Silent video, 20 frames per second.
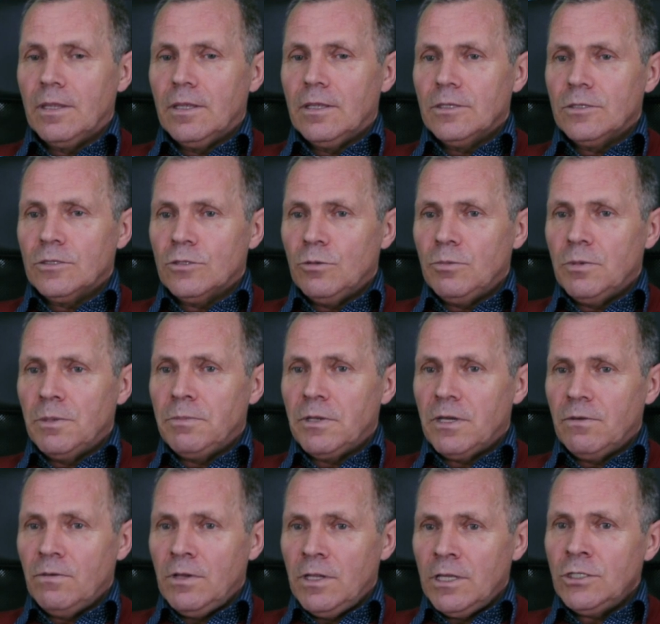at
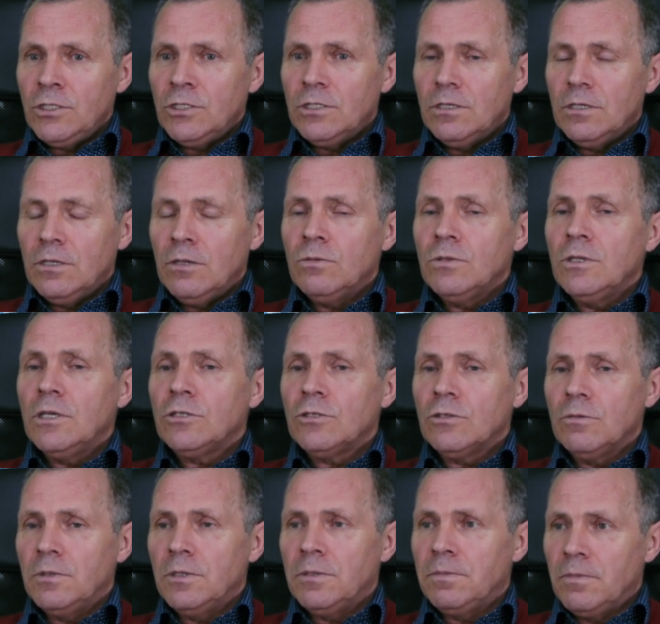attracting people to
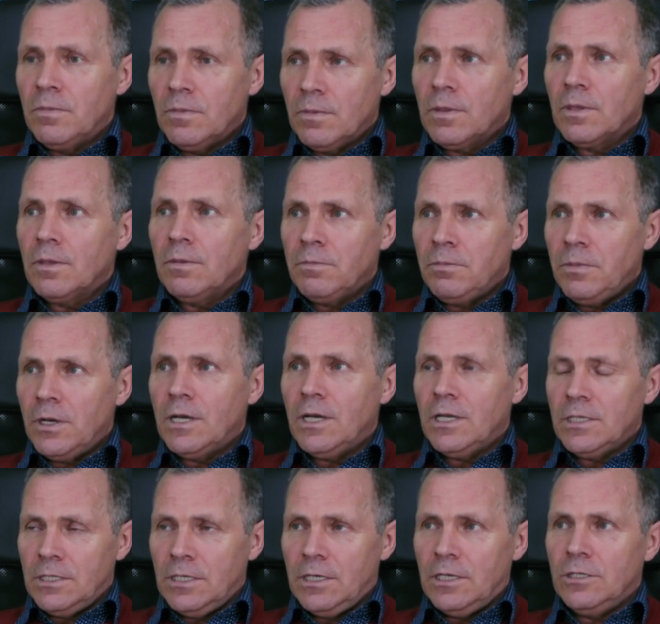show
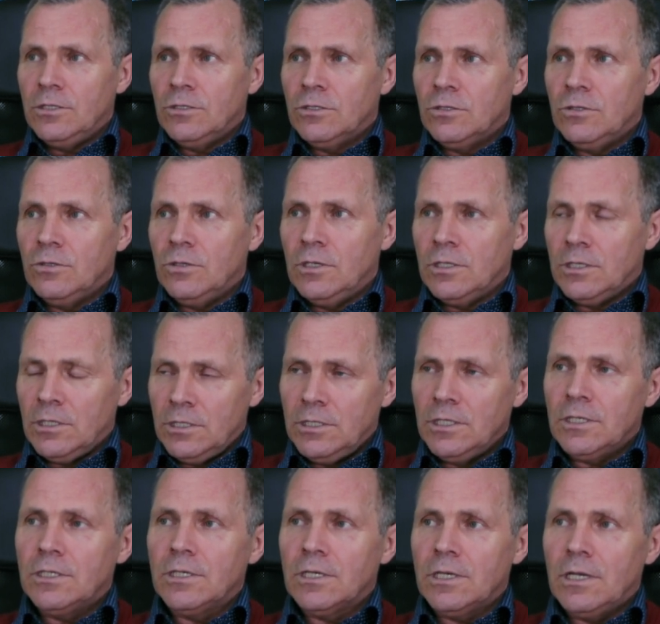that these vehicles
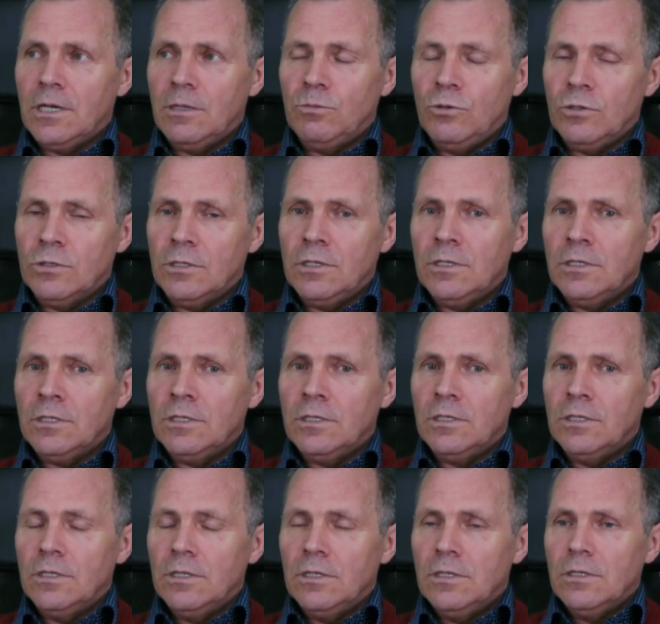work.
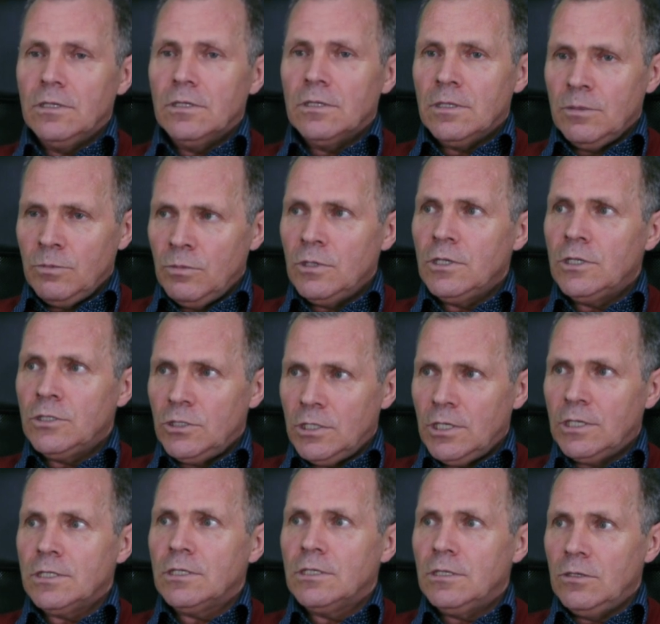There were
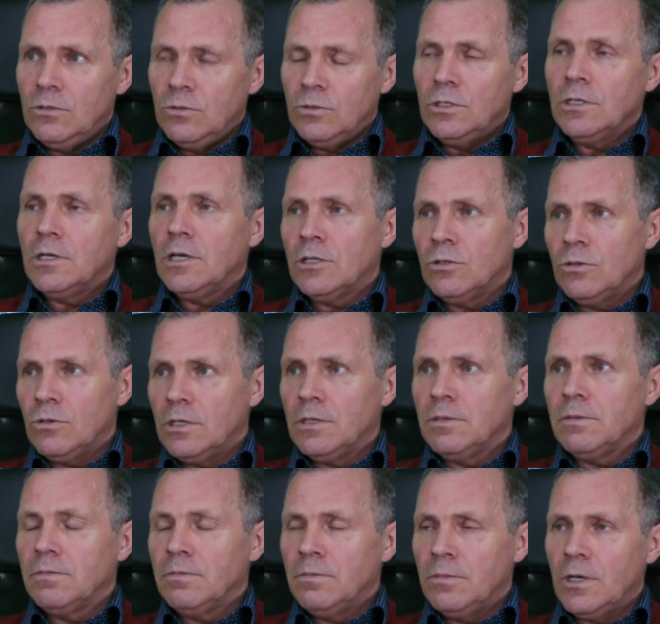private individuals who
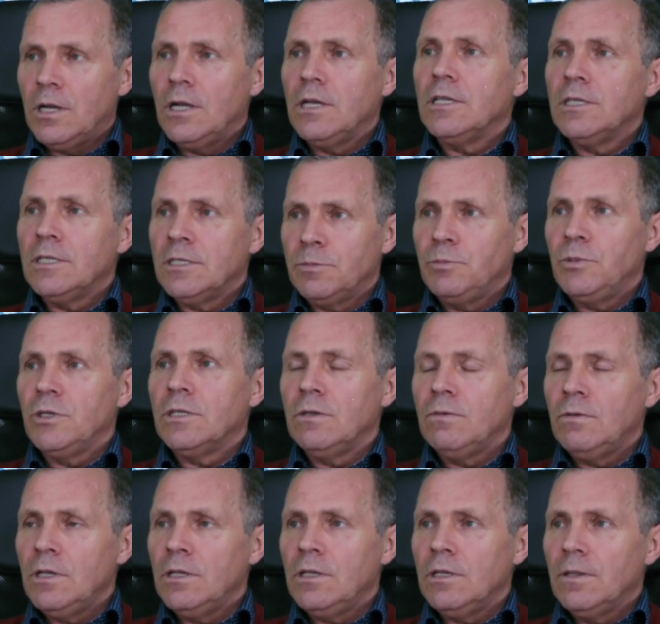took and
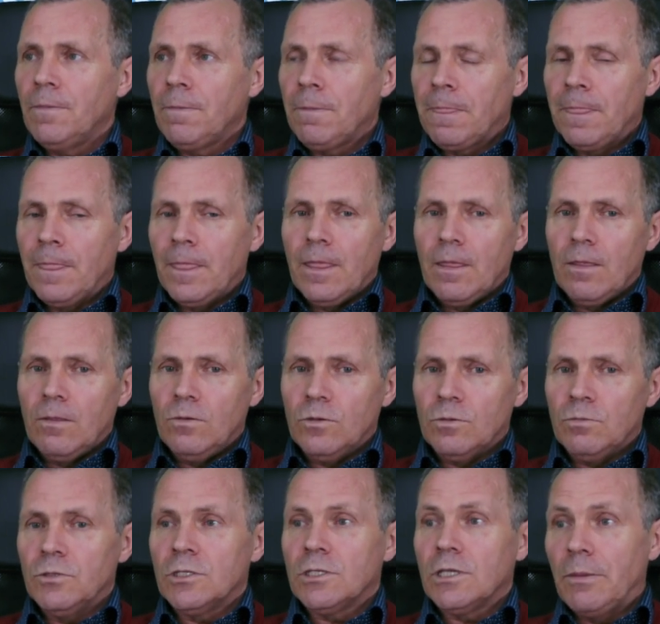tested them, and
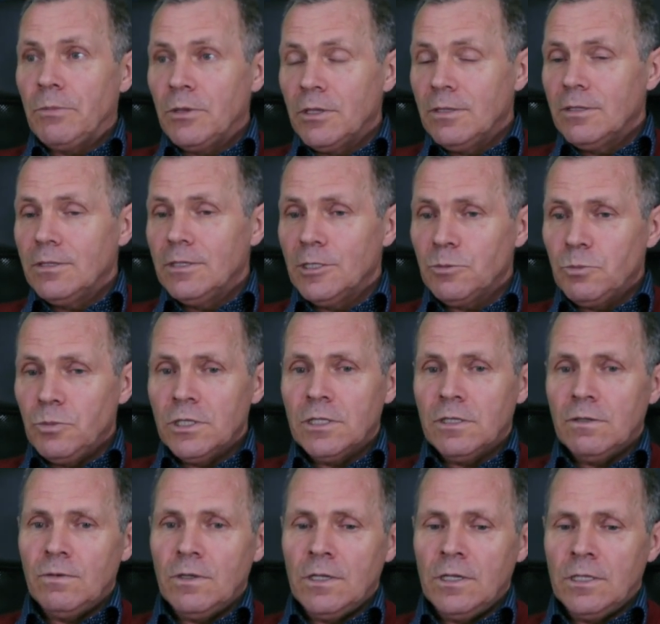we tested the
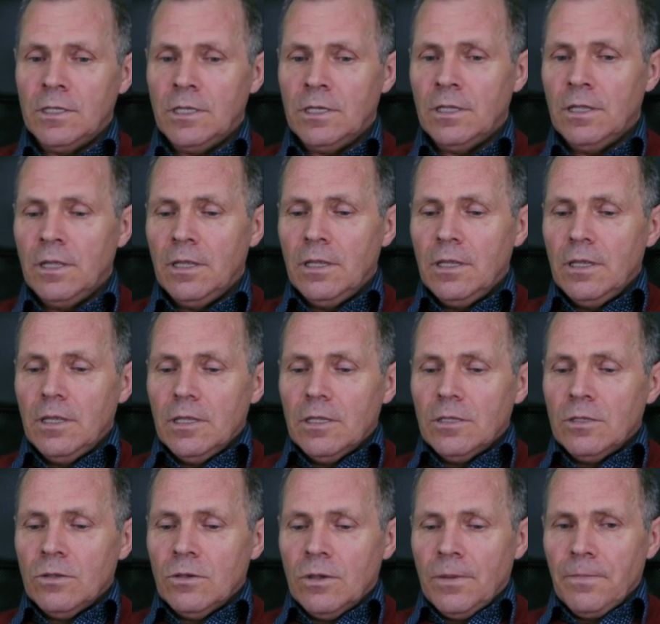vehicles ourselves,
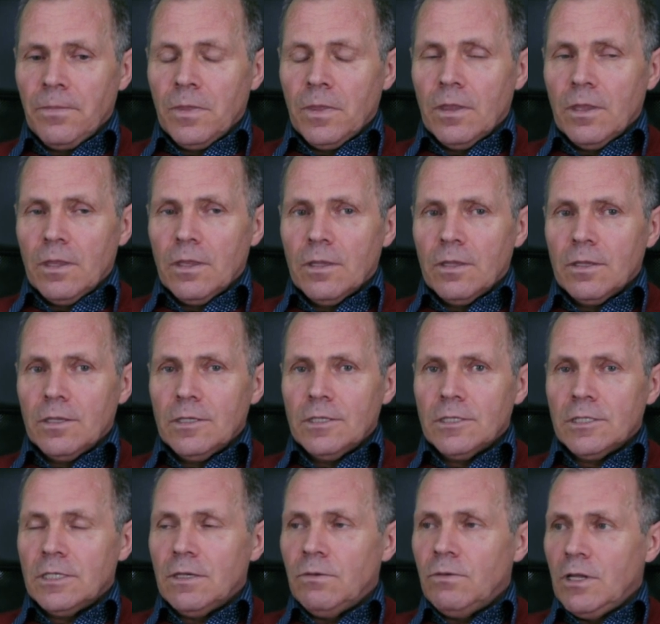but
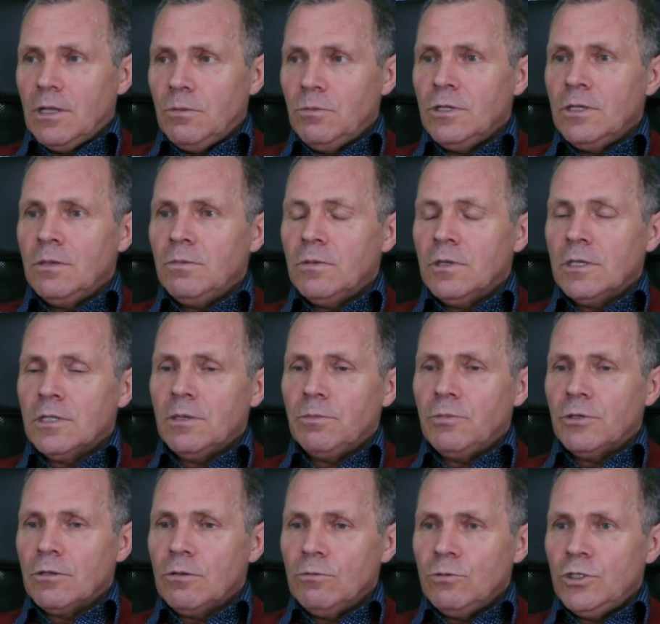over time,
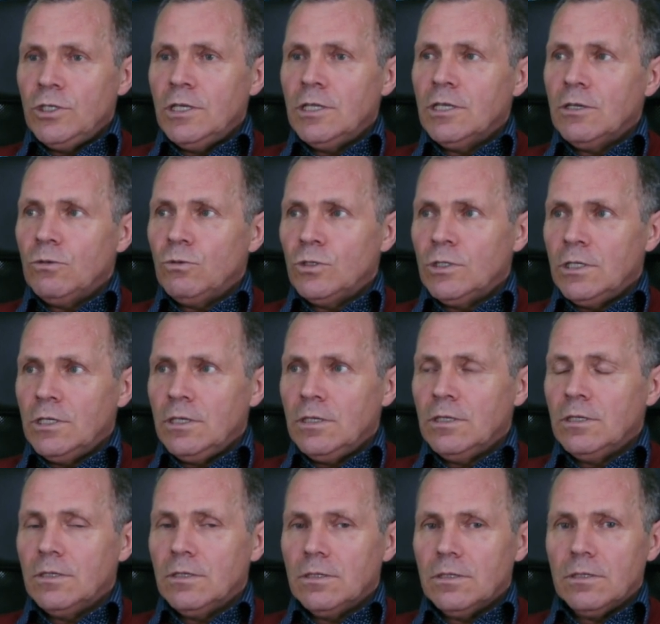it's about
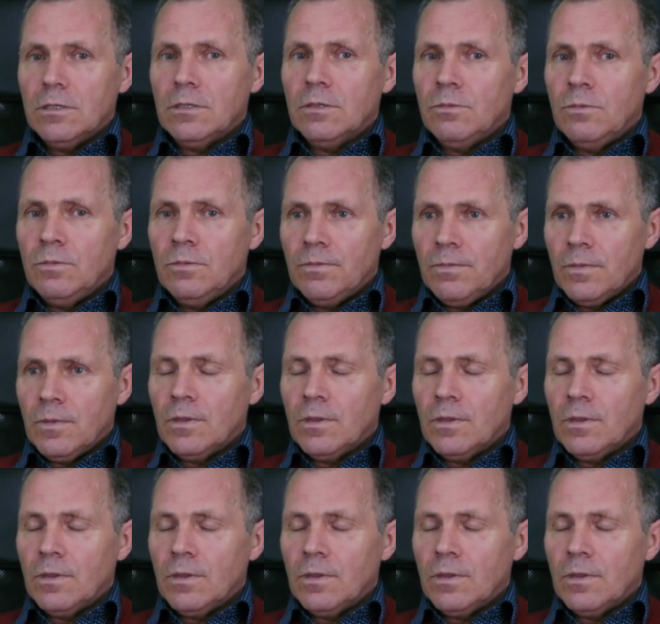targeting